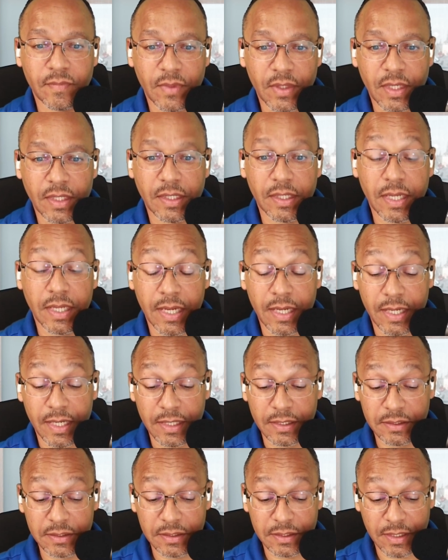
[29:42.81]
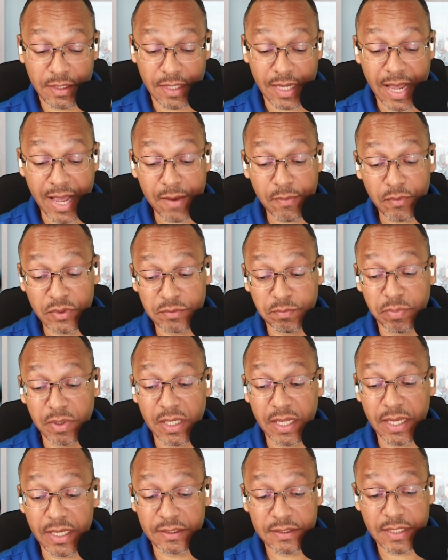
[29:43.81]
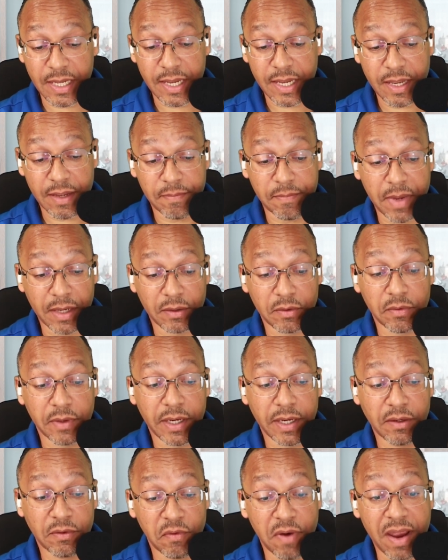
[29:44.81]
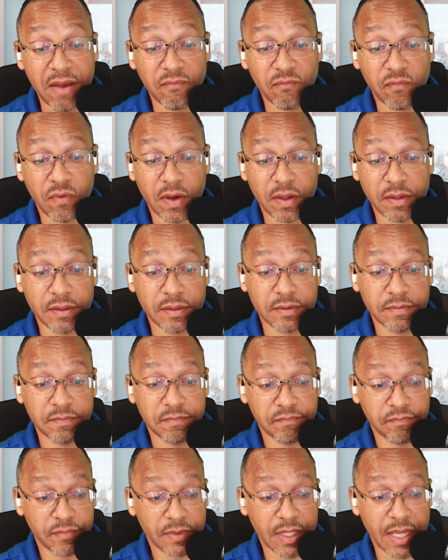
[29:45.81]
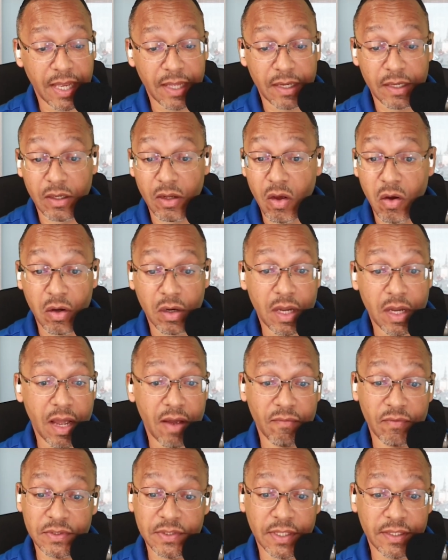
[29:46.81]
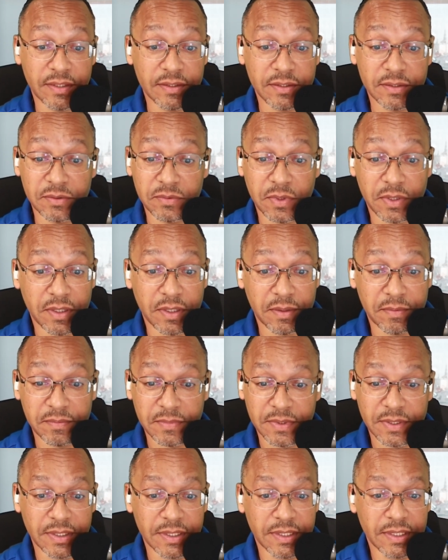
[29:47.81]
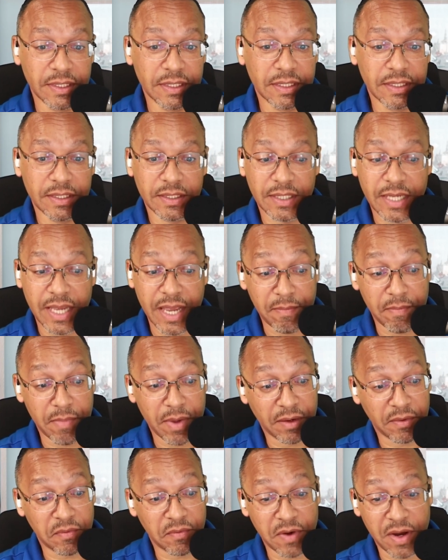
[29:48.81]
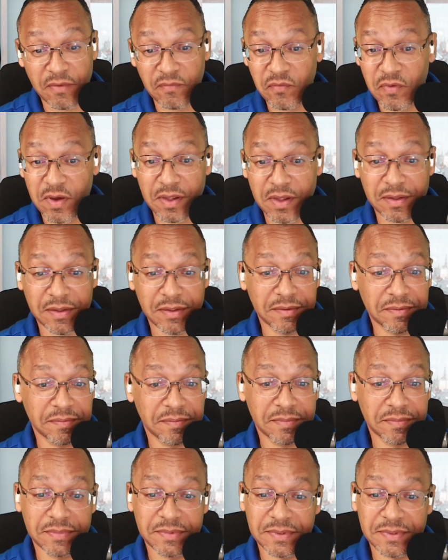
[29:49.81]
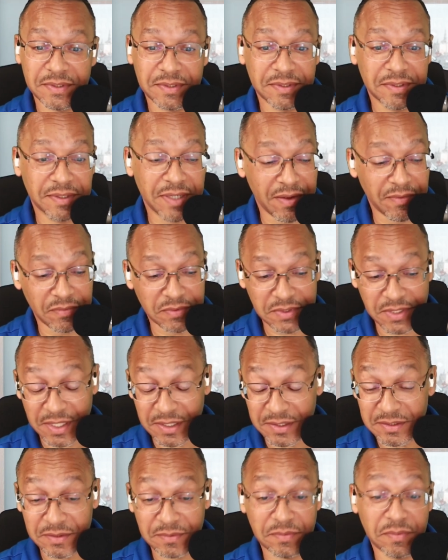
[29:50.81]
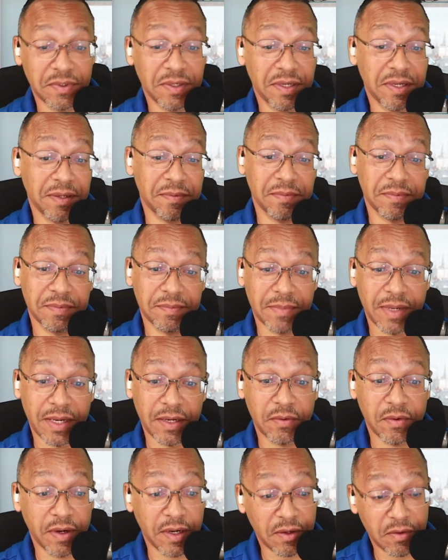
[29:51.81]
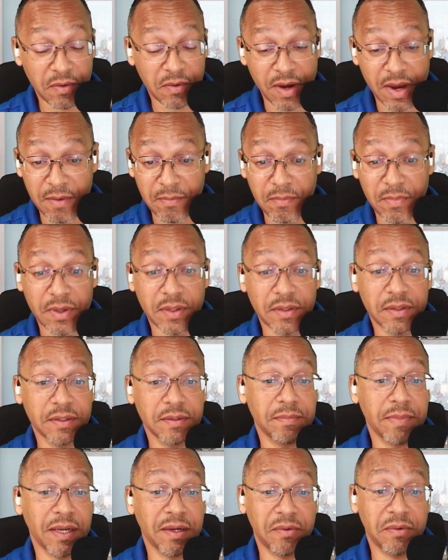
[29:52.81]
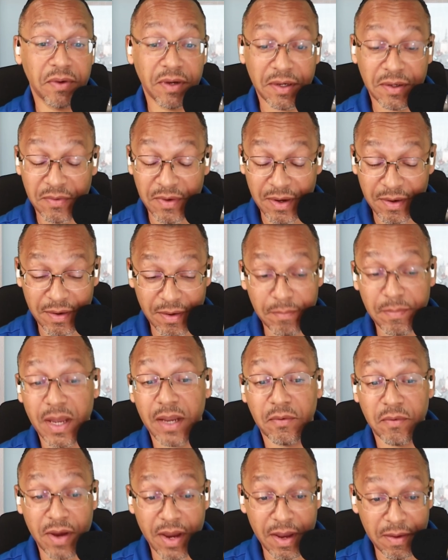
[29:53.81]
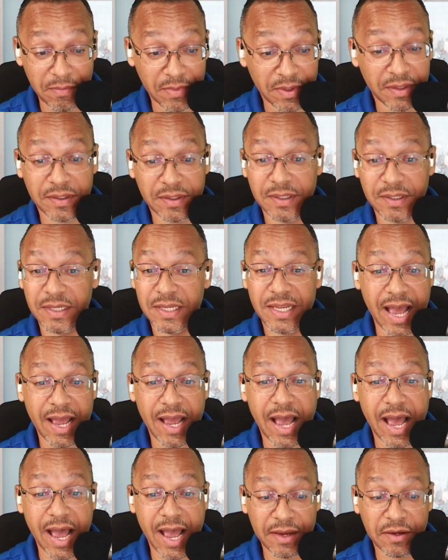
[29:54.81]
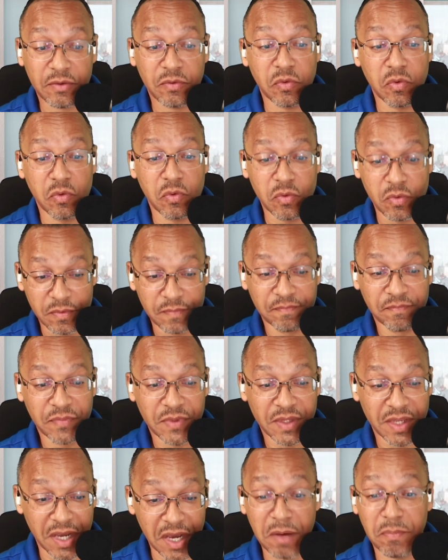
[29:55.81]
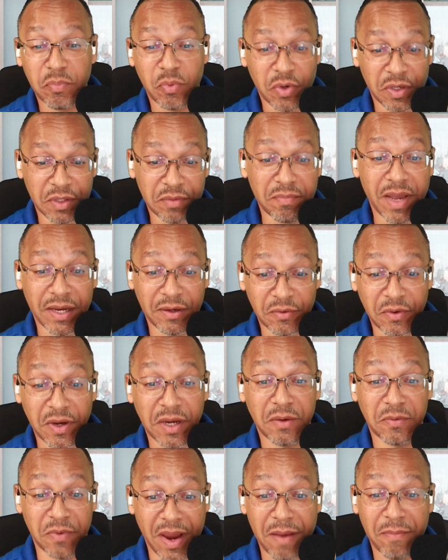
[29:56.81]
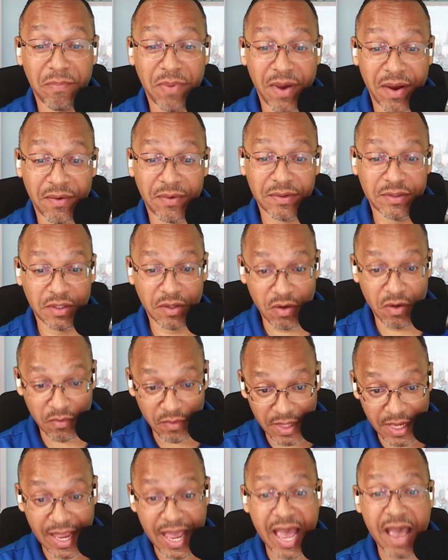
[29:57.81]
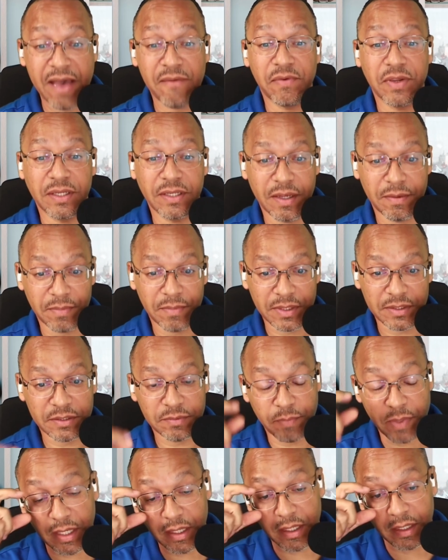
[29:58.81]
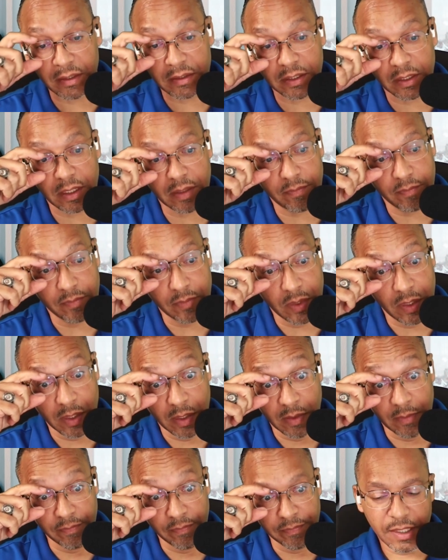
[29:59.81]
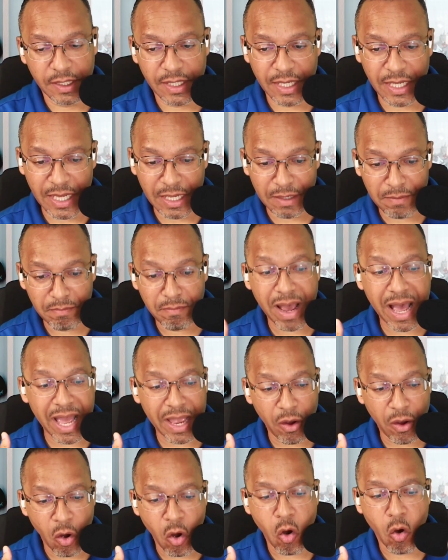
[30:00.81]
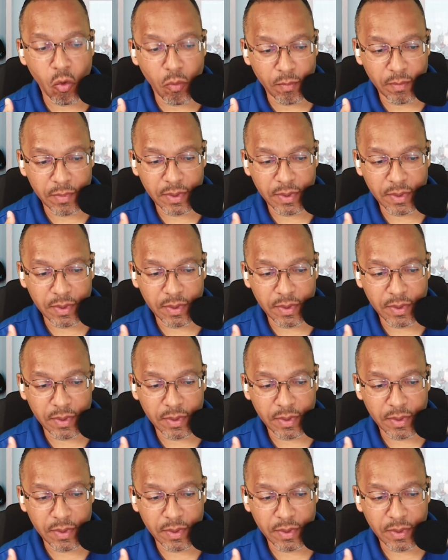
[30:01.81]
Yeah, it's I was blessed. I had my great grandfather, had long conversations with him. Had my grandfather, conversation with him. My great grandmother, my grandmother. I grew up with my great grandparents. They're having them and speaking to them in my home.